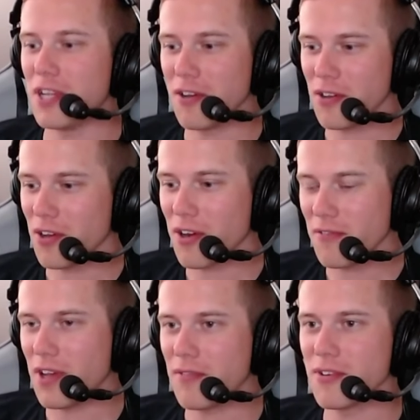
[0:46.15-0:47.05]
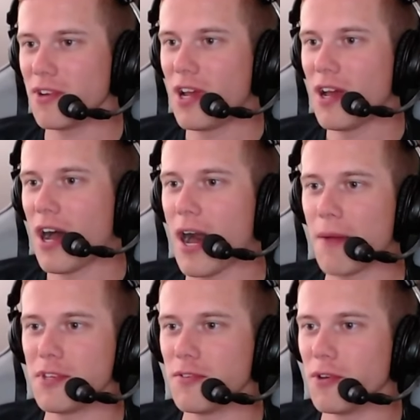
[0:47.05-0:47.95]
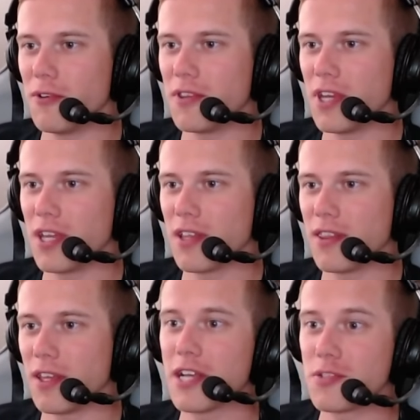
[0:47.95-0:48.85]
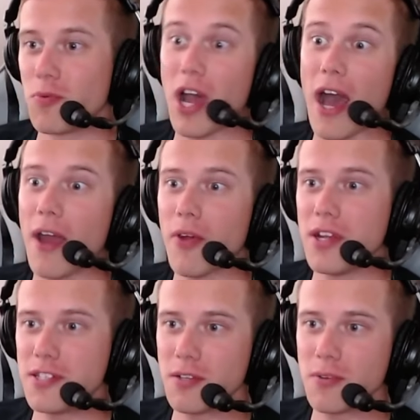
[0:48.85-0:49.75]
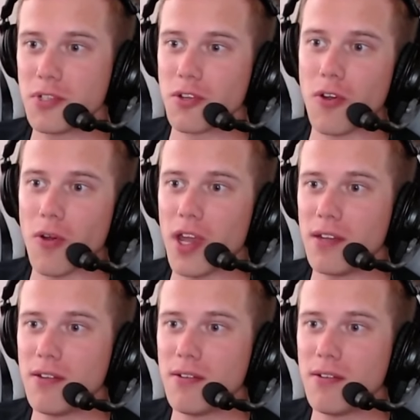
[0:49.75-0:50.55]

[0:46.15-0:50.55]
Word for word: and here you are, you've never hopped in a real thing. And I think that's why iRacing was a great